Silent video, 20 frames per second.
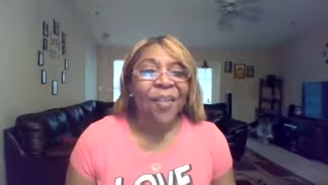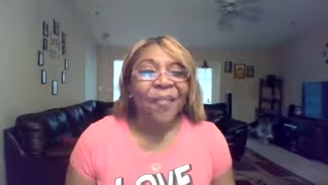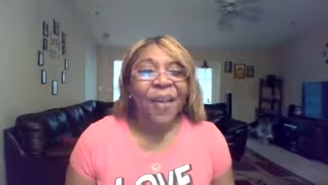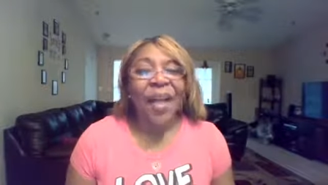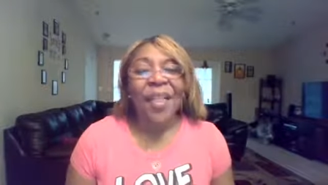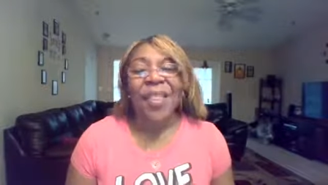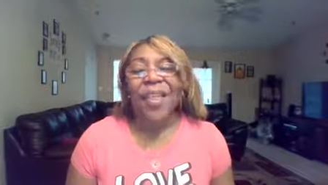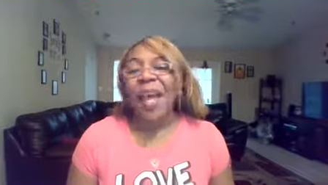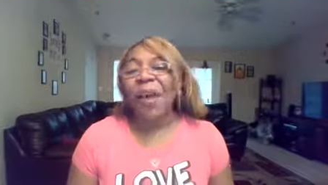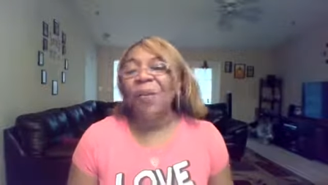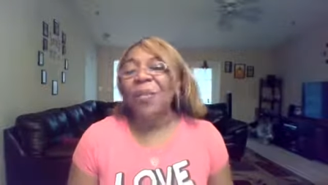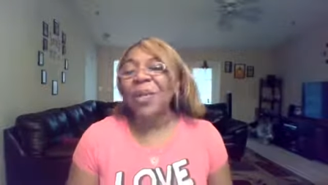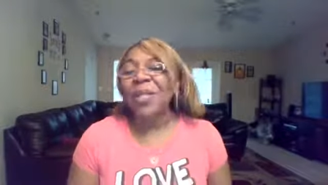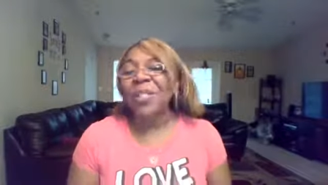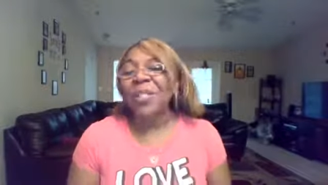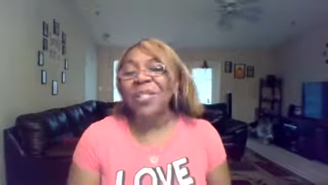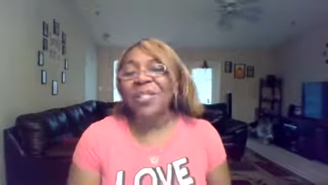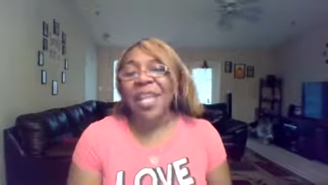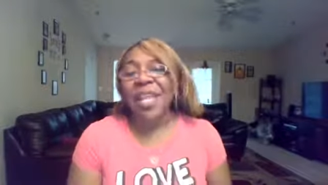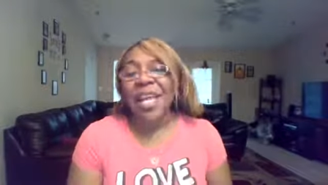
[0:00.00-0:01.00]
Father God, we
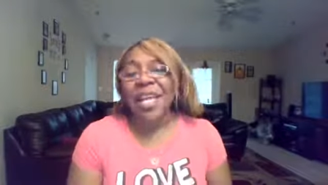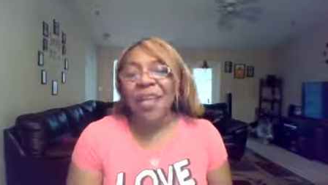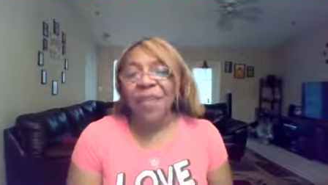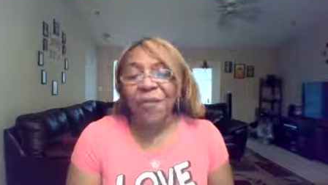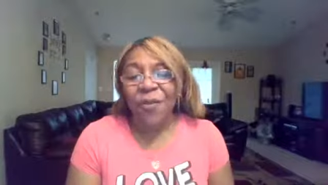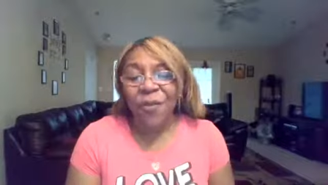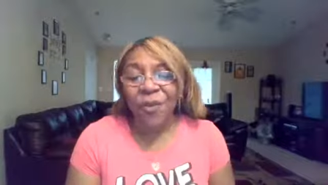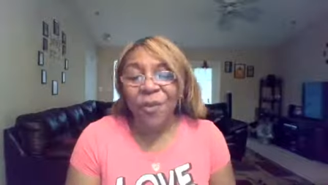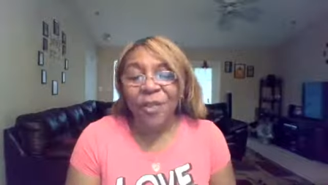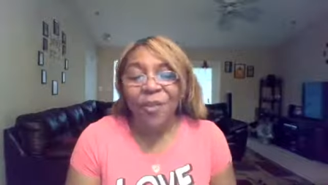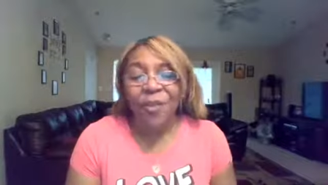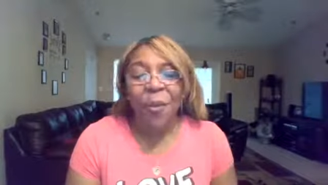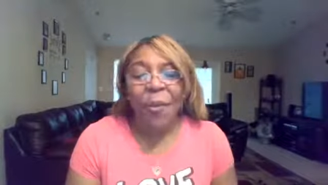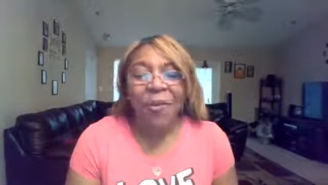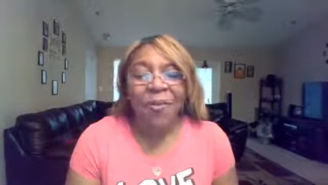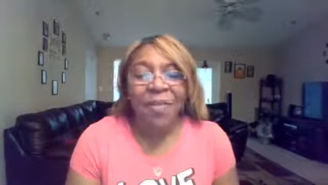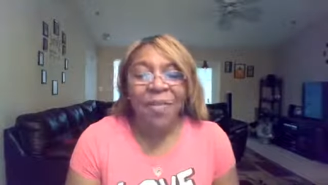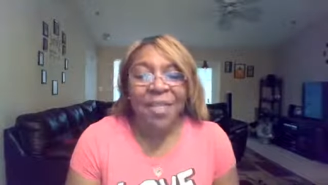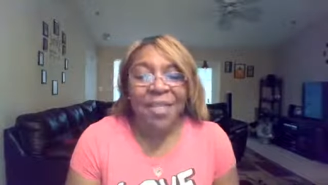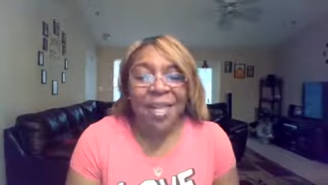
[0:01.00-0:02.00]
just thank you for this
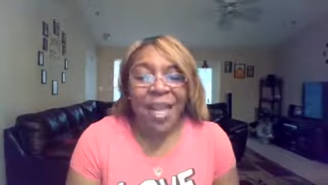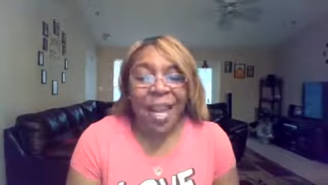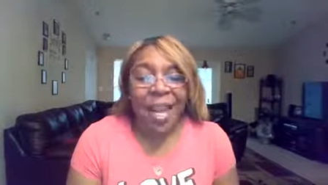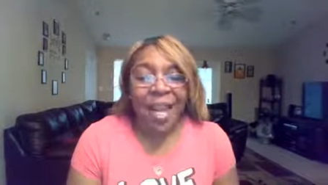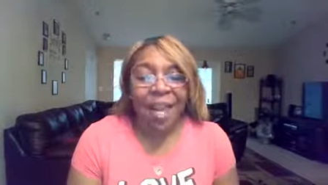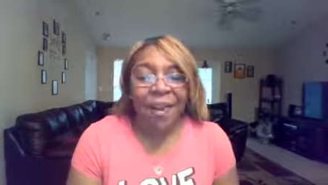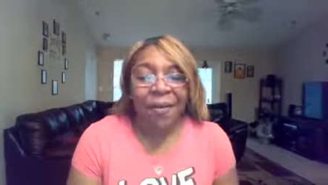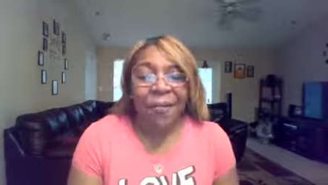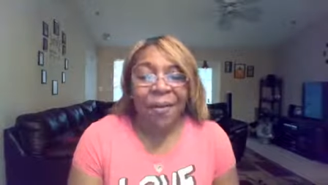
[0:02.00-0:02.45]
word today.